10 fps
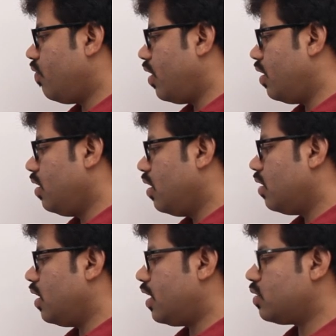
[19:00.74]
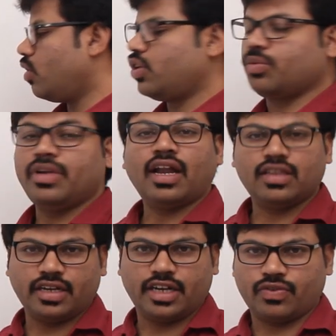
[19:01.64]
1, that is going to be
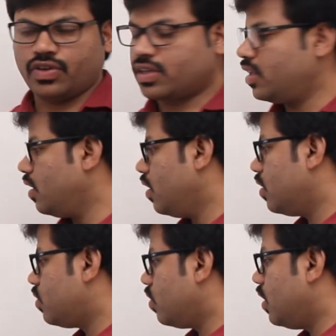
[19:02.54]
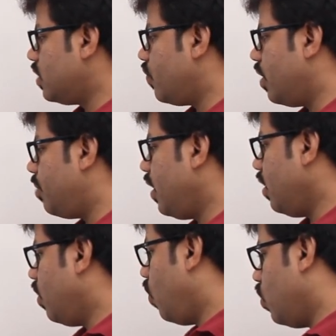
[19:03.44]
another network. So this will
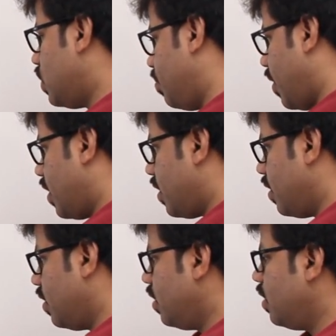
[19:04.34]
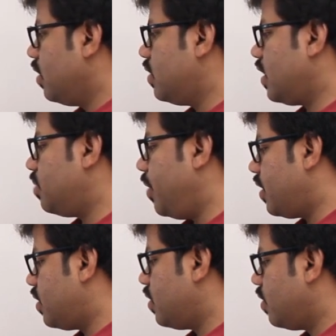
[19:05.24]
be host part, 6
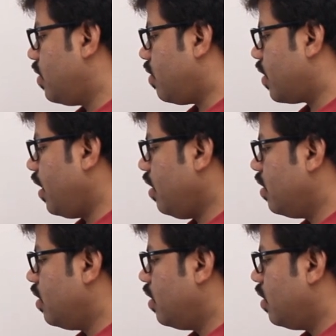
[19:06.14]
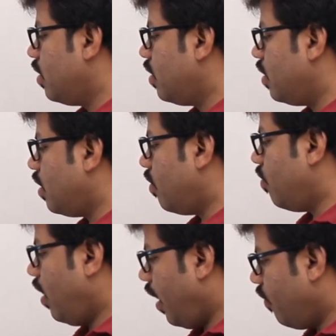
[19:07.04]
bits. Okay. Now
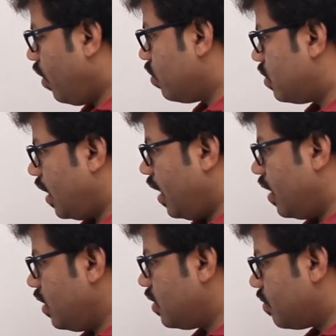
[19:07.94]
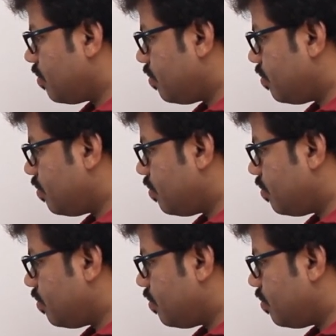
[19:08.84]
what I want to say is,